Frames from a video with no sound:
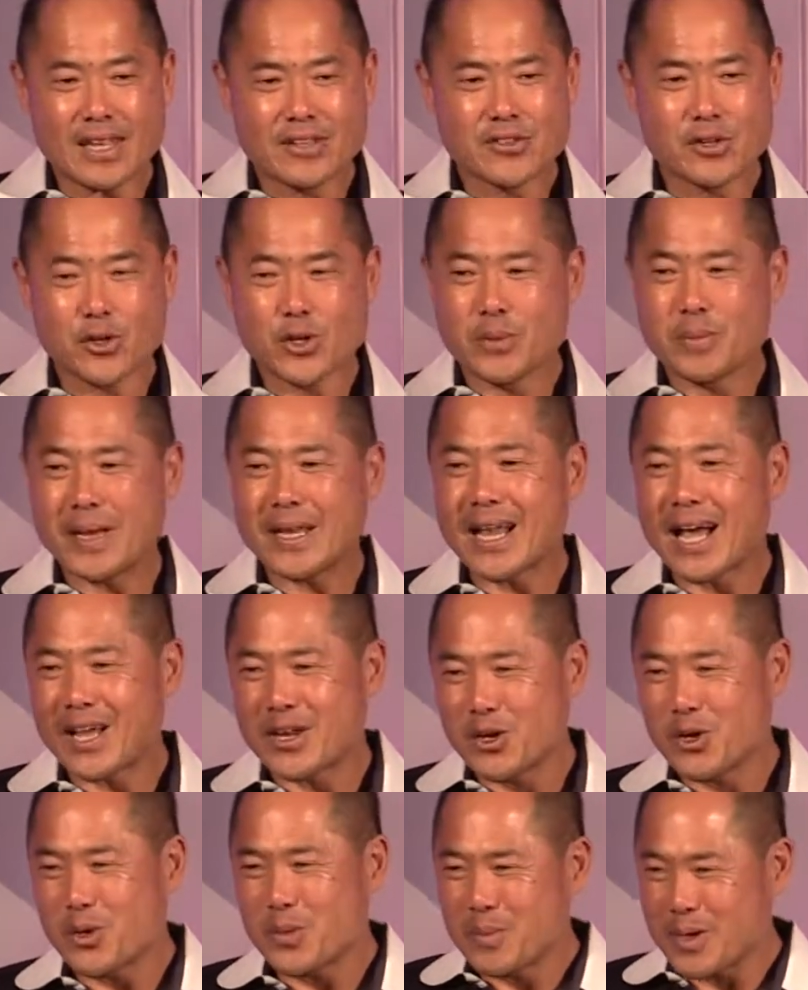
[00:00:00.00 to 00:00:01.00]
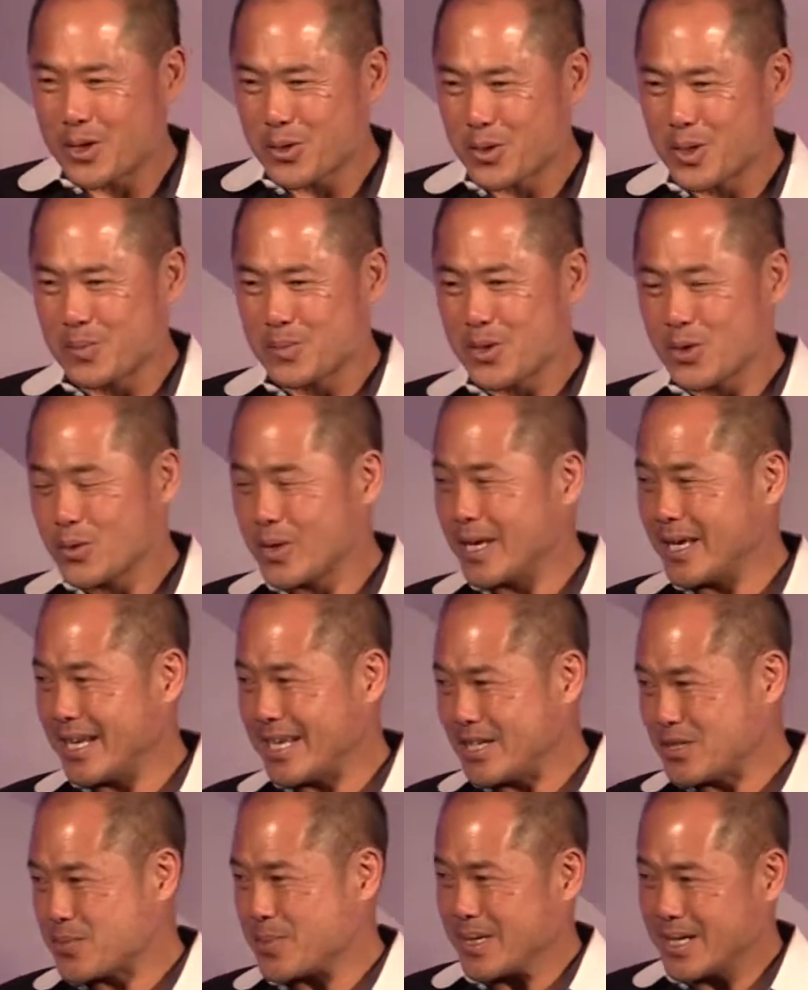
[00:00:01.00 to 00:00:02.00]
So you may not know about
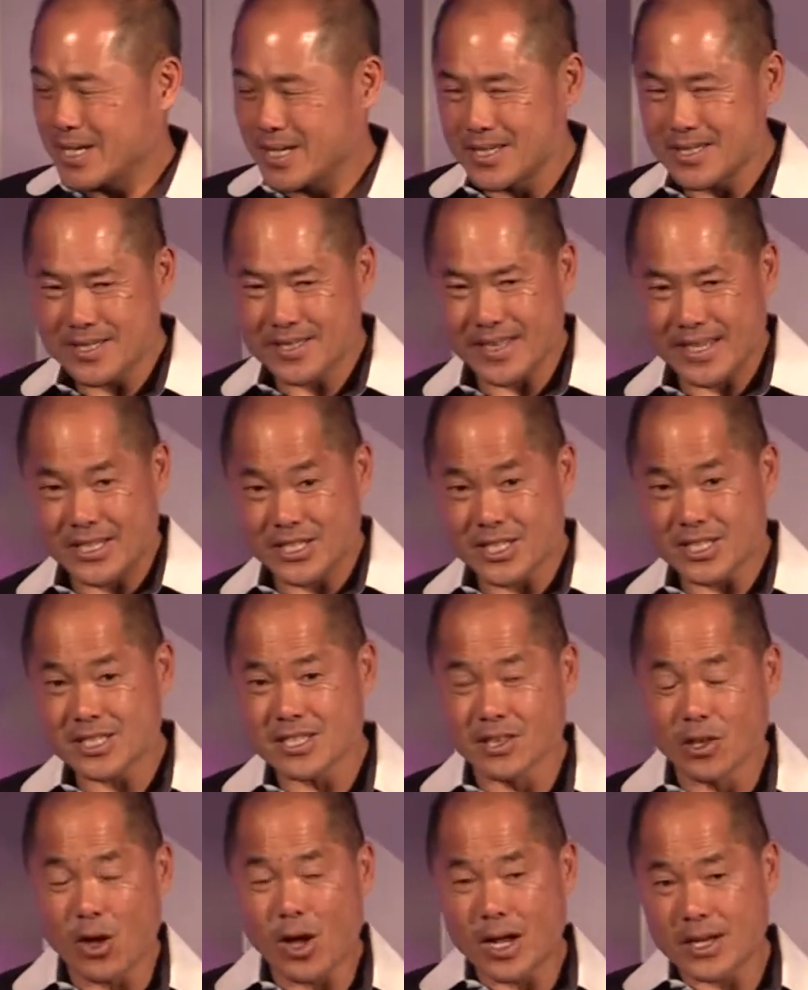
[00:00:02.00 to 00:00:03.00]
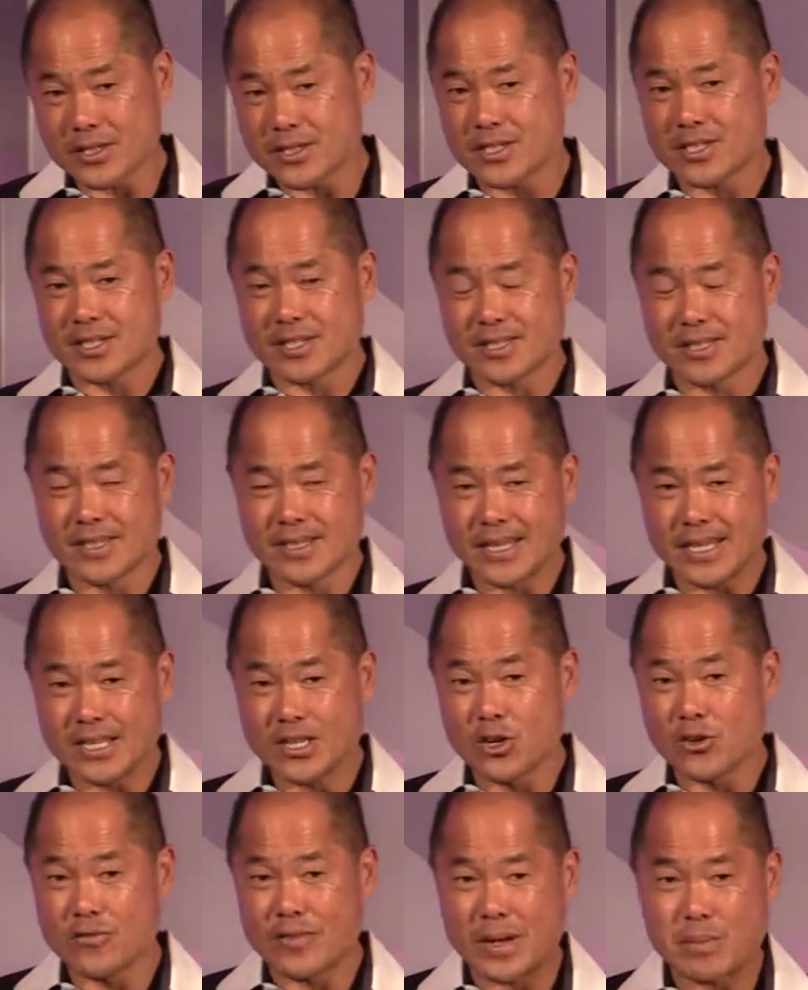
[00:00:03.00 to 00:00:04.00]
CryptoKitties because they just launched
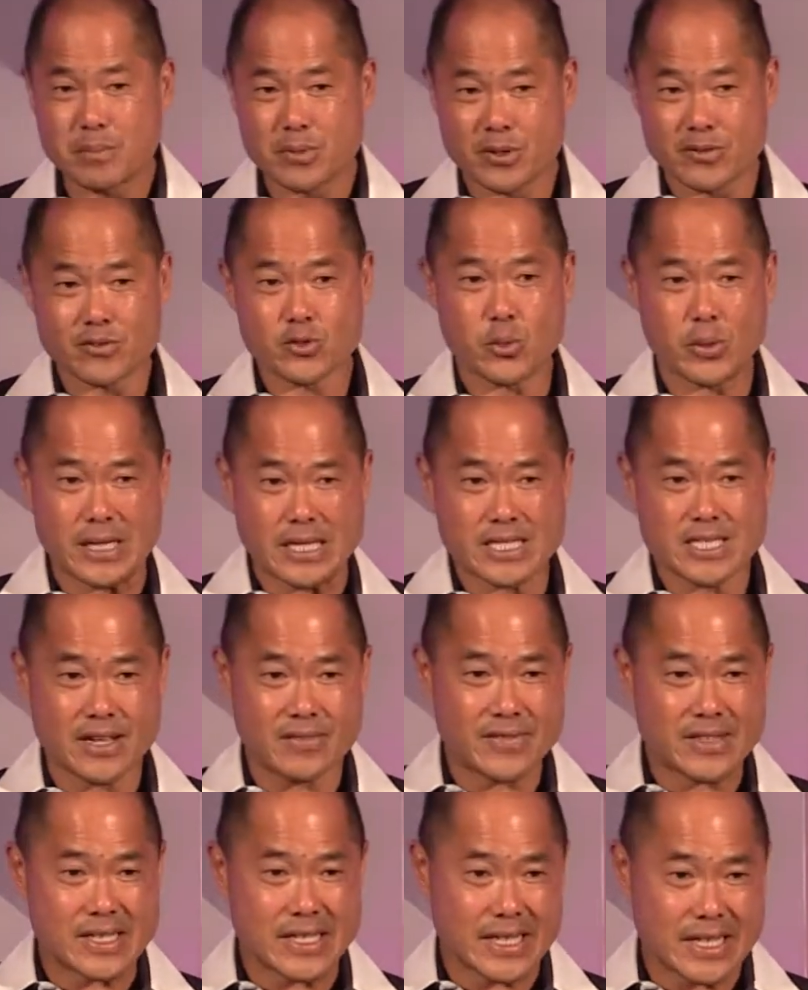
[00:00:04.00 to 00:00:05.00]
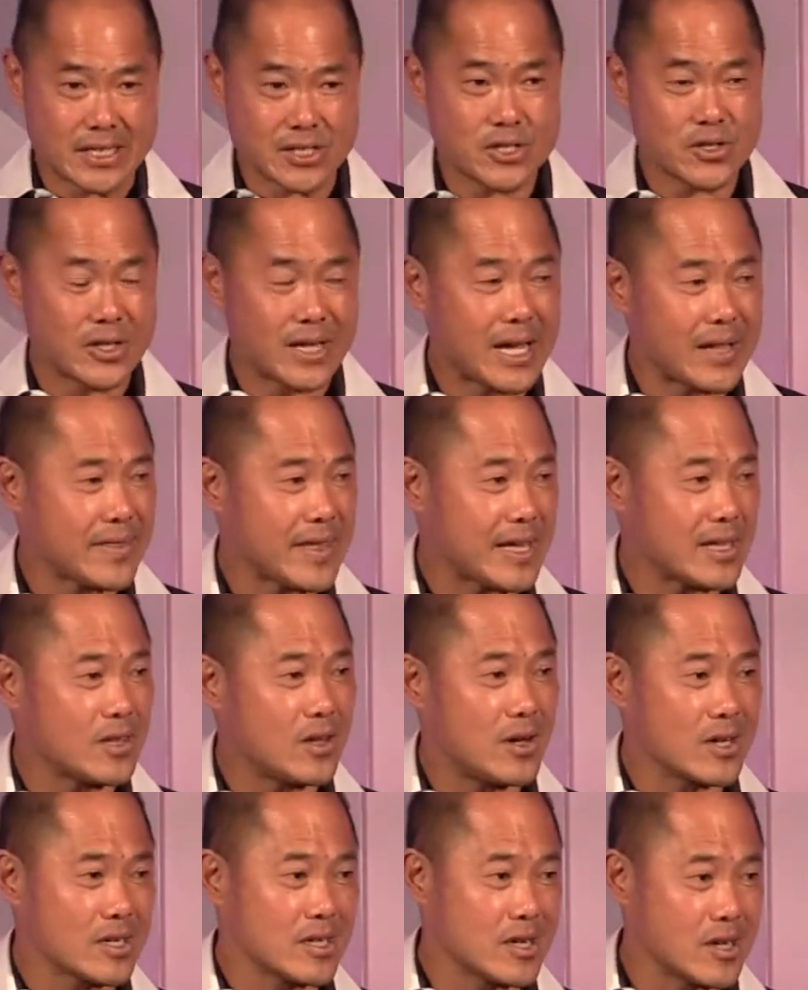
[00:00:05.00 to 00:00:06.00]
in November of 2017, so not that
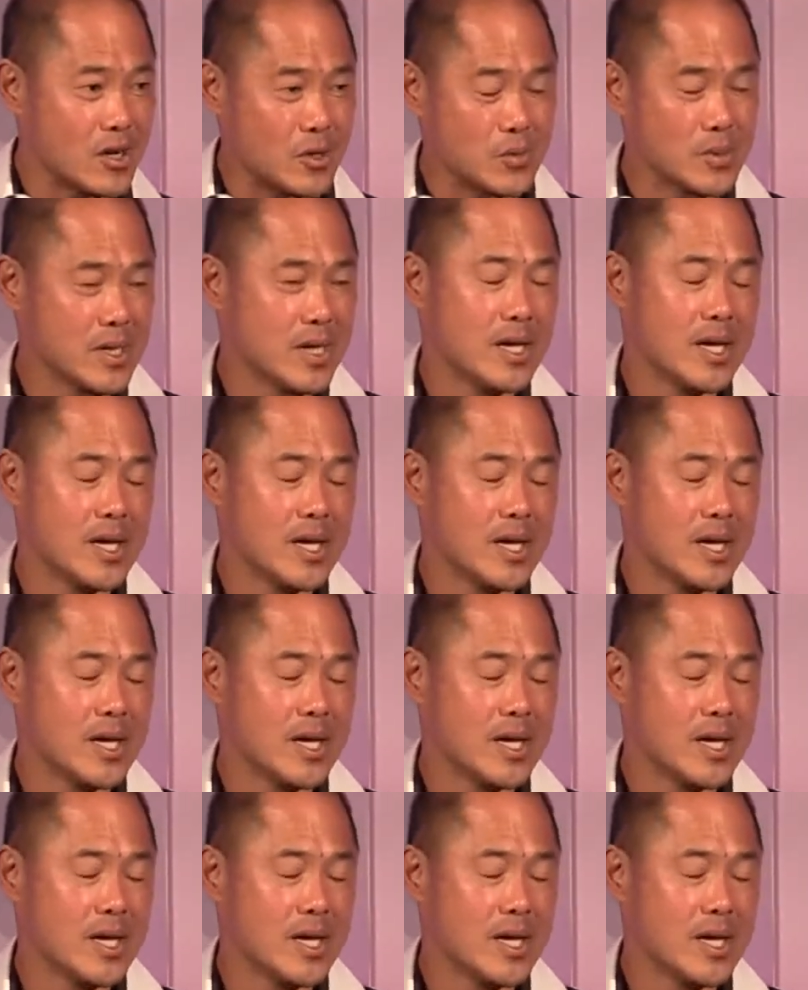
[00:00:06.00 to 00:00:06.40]
long ago.